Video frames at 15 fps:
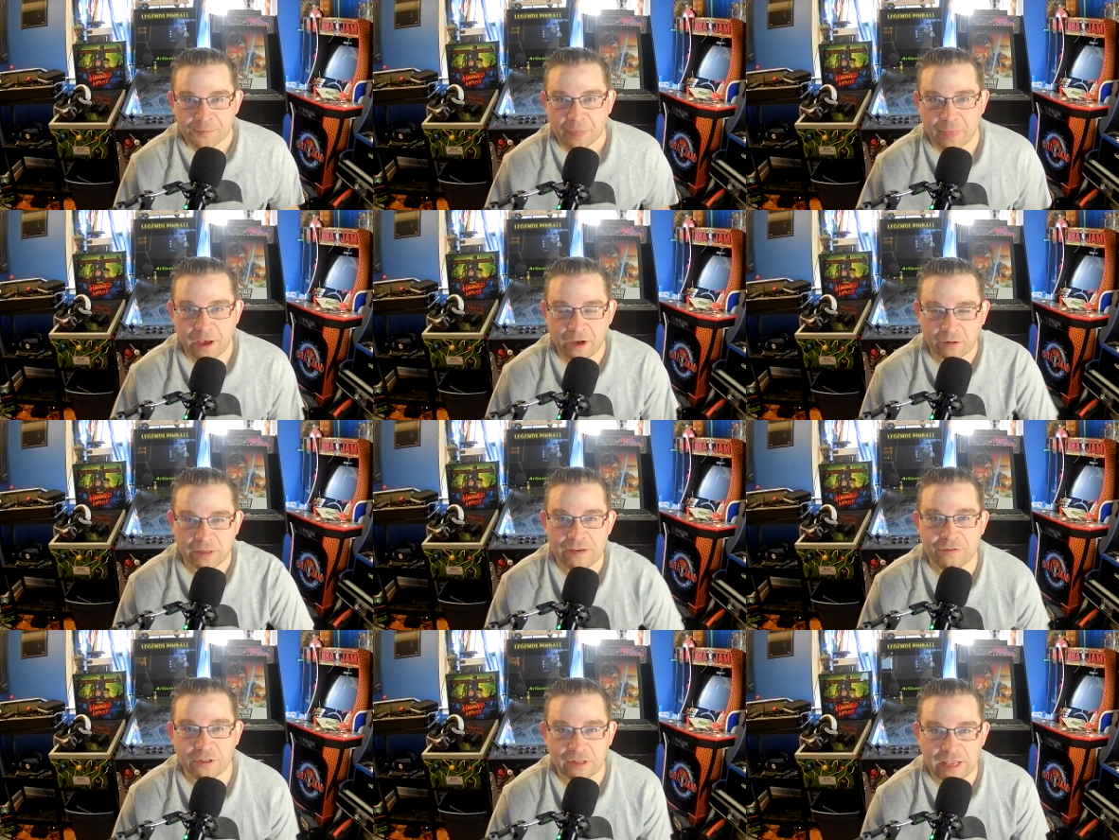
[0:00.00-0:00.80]
I'll
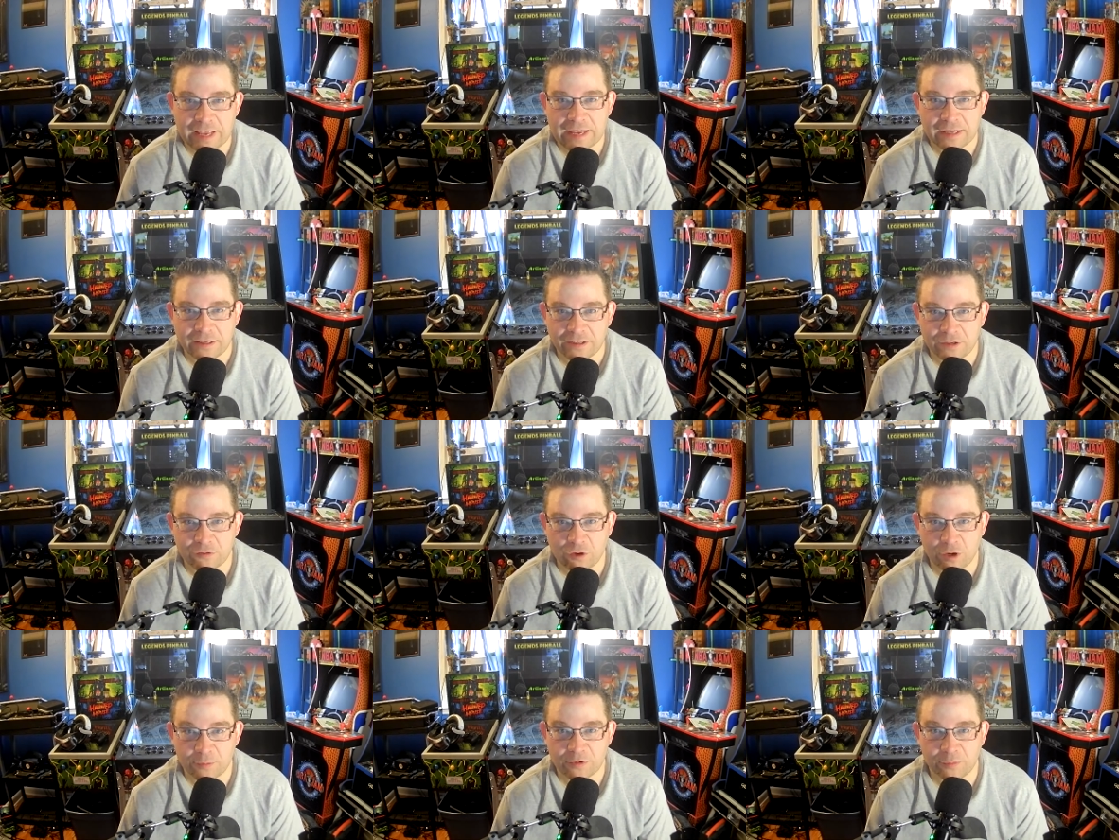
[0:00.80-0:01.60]
leave a link in the
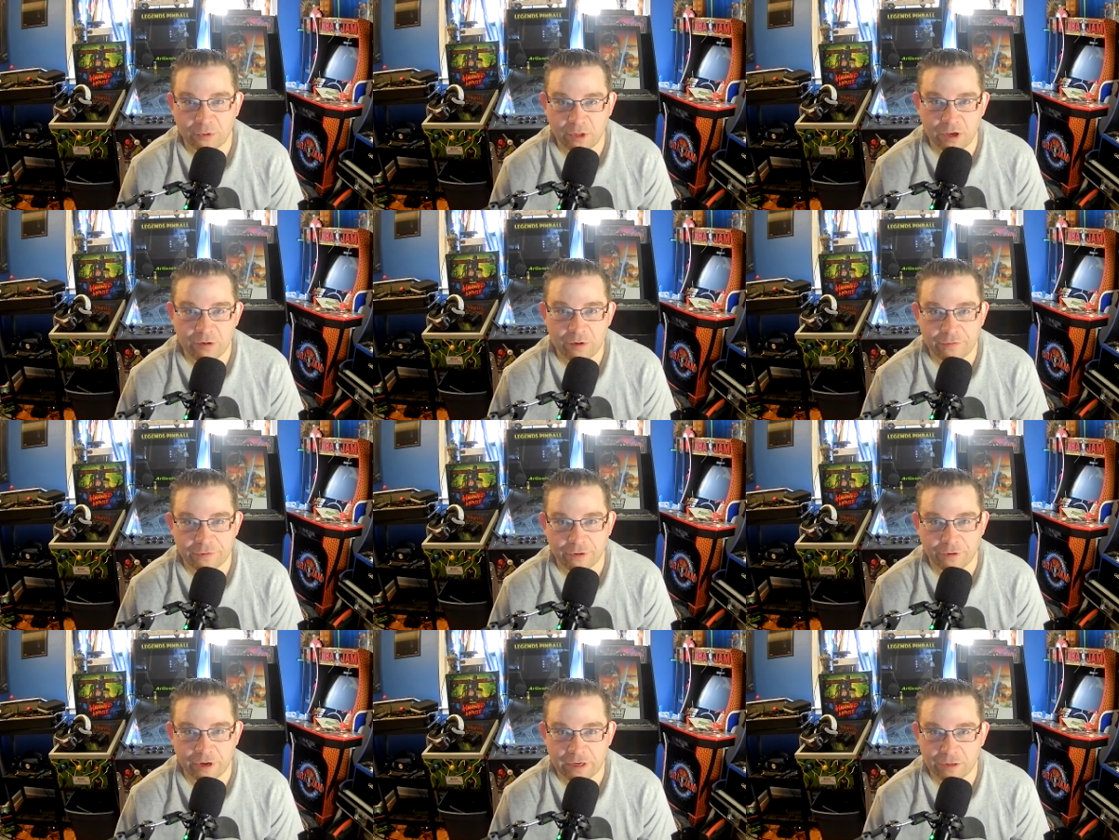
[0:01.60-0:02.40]
description below if
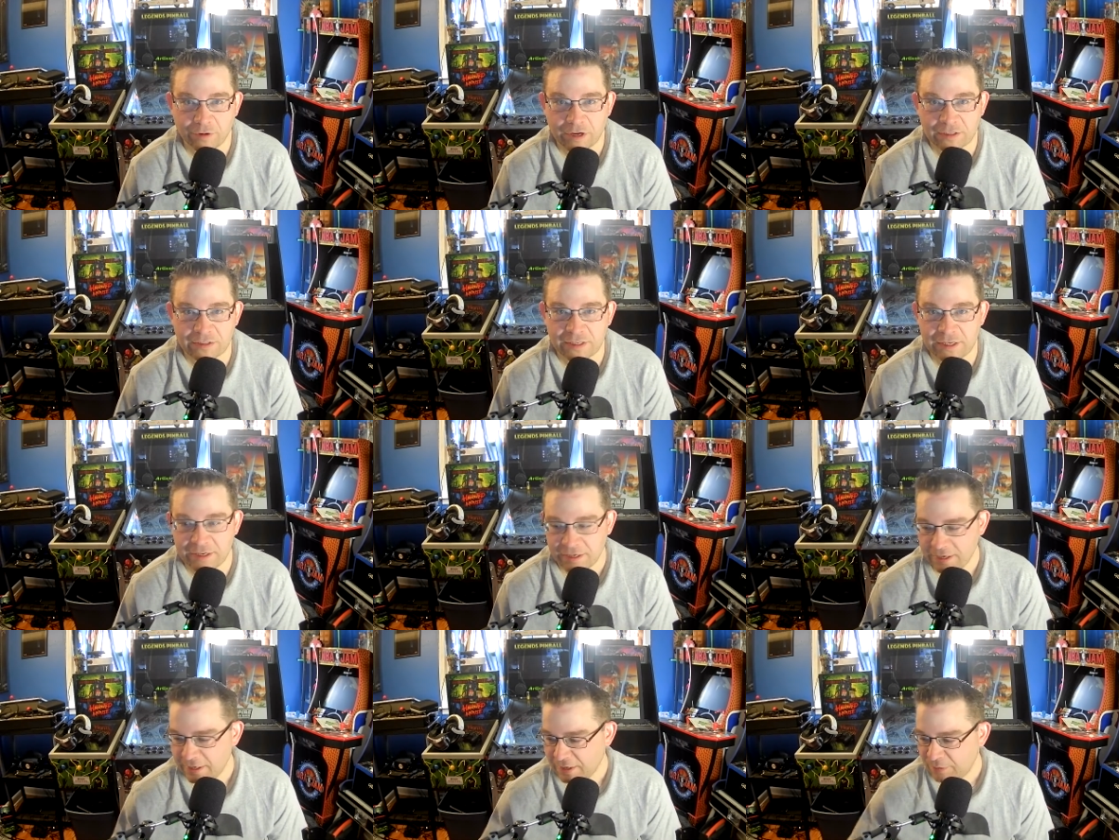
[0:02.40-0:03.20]
you're interested.
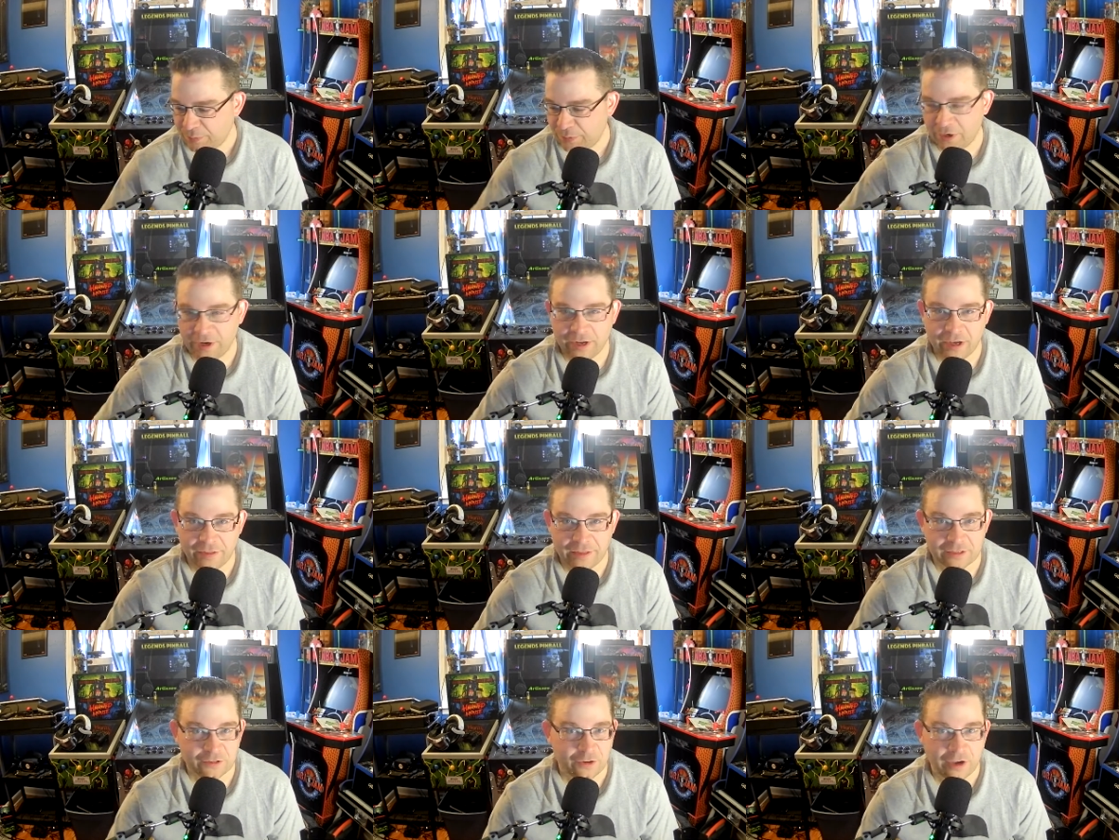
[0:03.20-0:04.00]
But uh,
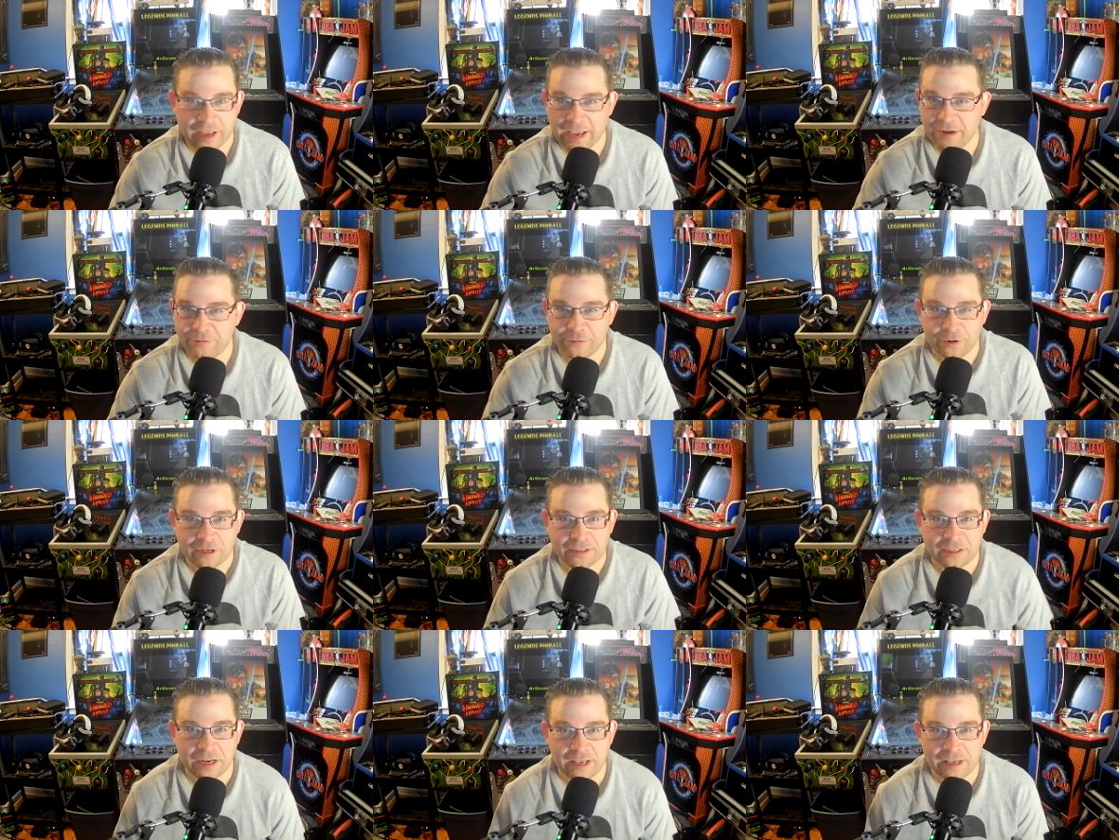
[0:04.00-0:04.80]
that's all I had for you
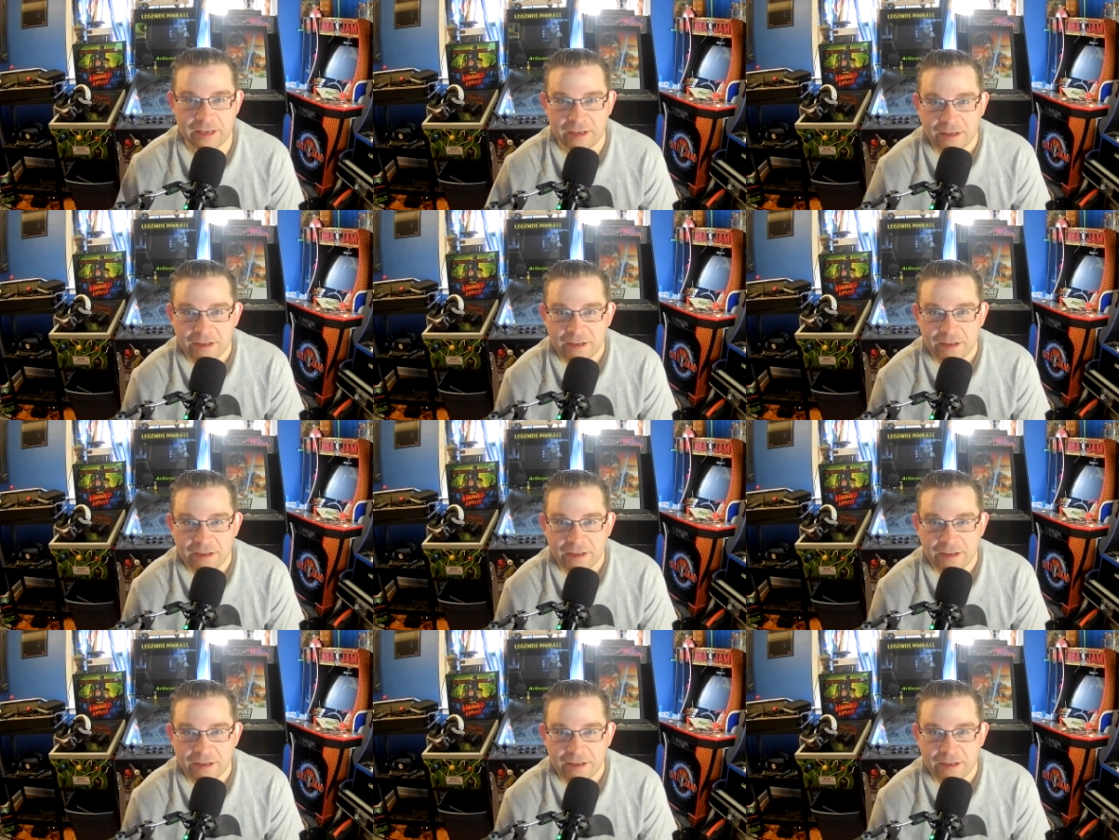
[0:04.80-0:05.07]
today.